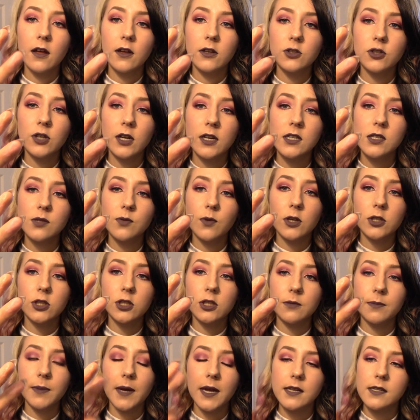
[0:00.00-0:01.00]
Tried
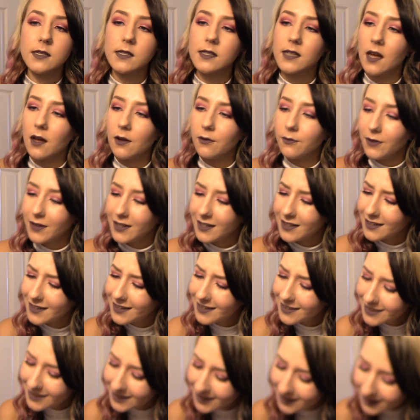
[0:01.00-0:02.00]
swatching it by itself and
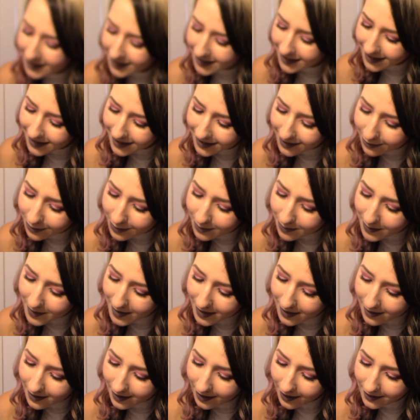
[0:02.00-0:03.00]
it would
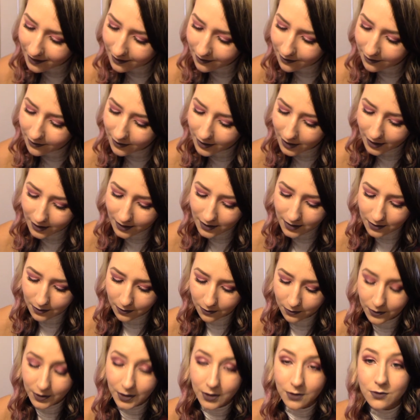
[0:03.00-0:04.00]
be kind of good to
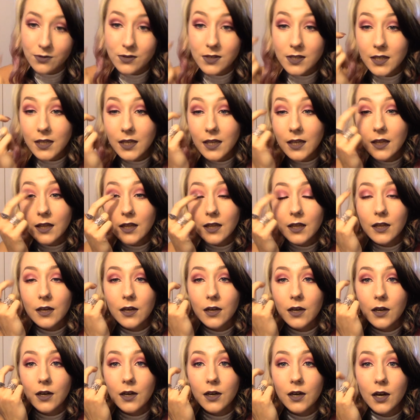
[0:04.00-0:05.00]
use in
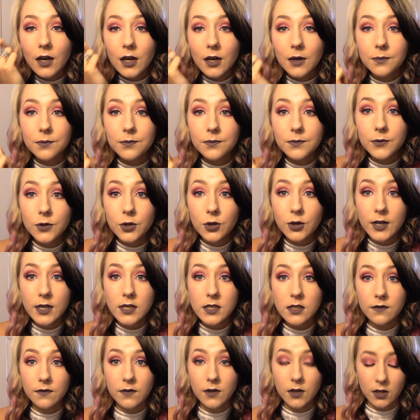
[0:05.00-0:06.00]
the
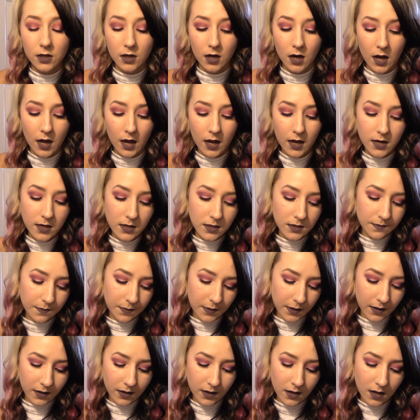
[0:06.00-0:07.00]
crease of your eyes,
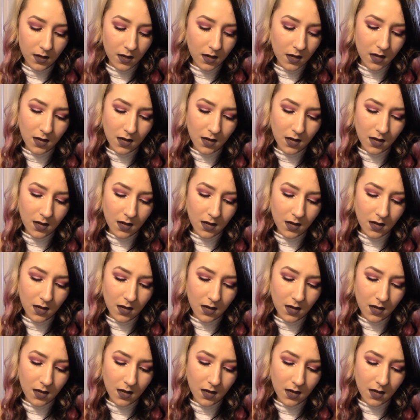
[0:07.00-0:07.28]
but